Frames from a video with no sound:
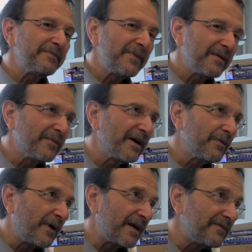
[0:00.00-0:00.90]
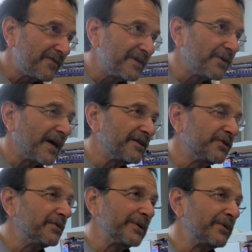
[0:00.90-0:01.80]
I met my wife in grad
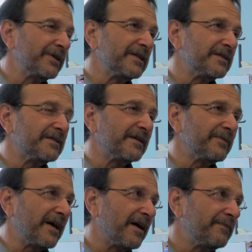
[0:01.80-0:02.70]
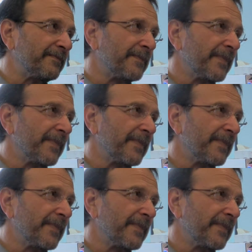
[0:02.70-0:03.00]
school. We weren't in the same lab.